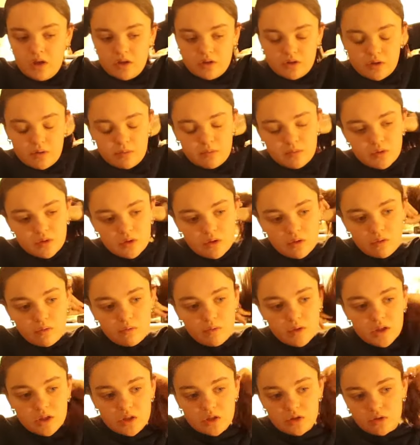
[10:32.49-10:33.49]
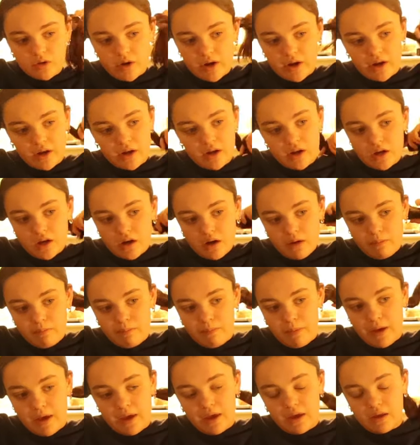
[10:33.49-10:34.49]
So I'm just gonna re-straighten it a
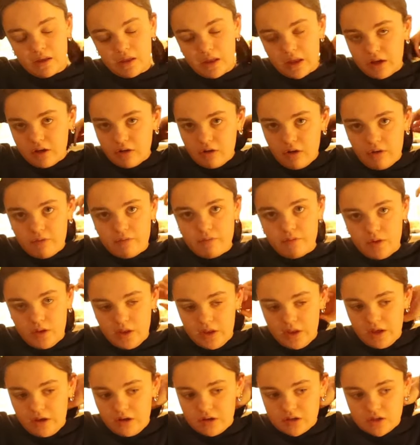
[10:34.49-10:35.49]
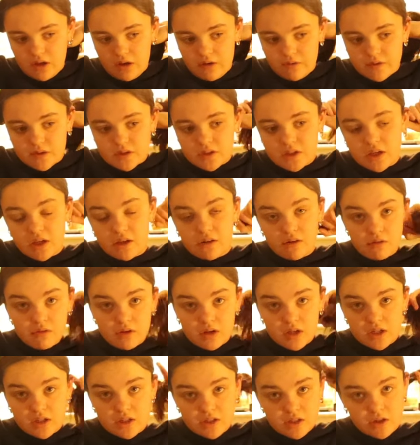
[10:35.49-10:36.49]
bit, like not fully, because obviously I
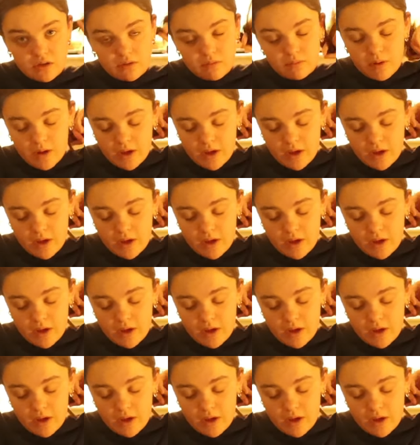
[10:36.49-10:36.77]
don't need to.